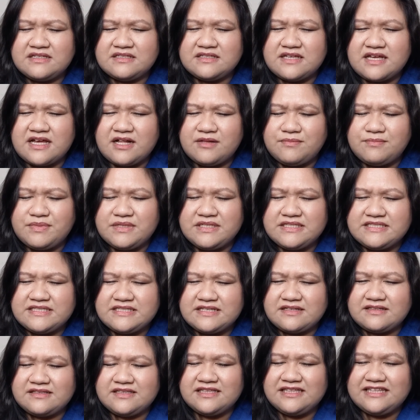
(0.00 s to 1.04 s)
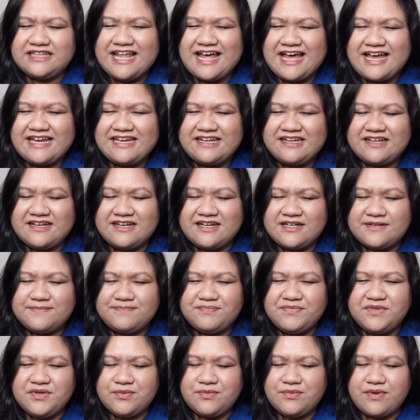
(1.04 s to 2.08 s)
Help us light
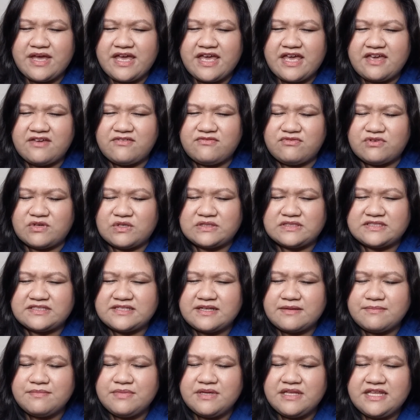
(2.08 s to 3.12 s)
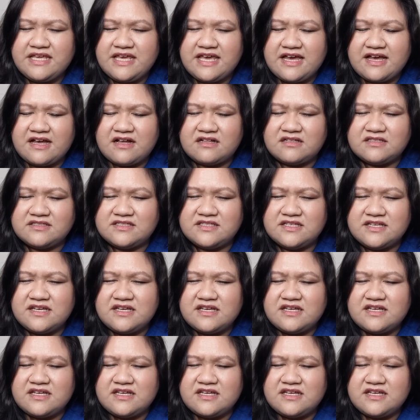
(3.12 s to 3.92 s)
up the way for somebody else